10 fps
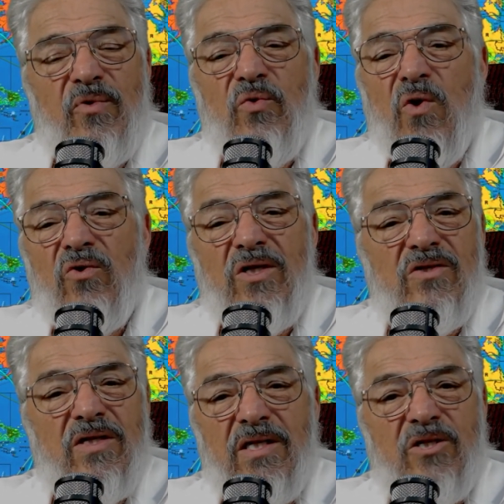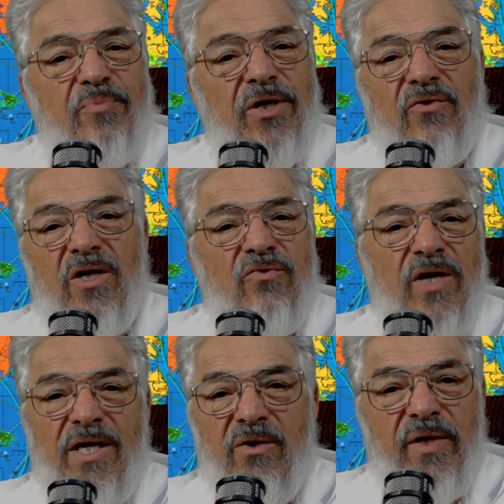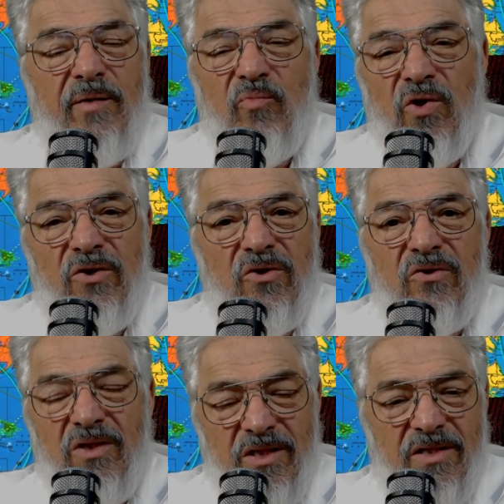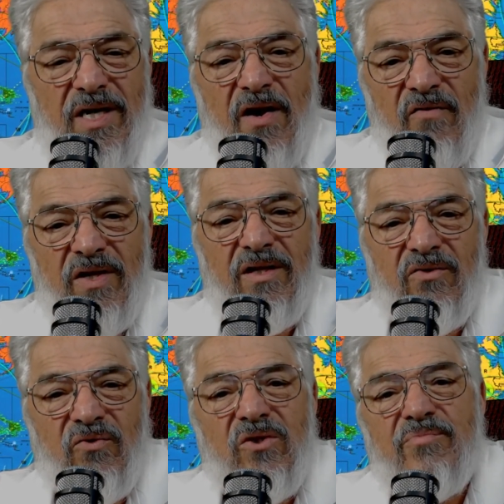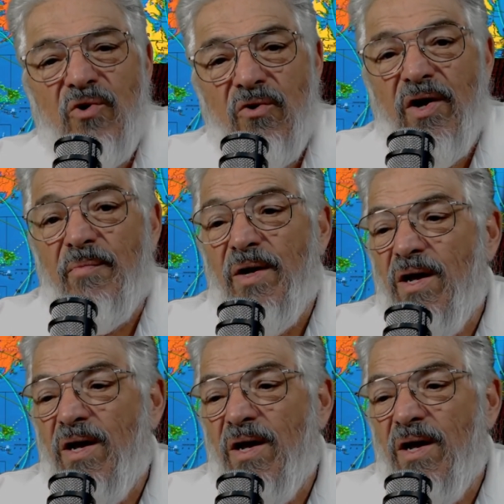You won't listen to the speaker on your radio anymore. You'll listen to everything through this program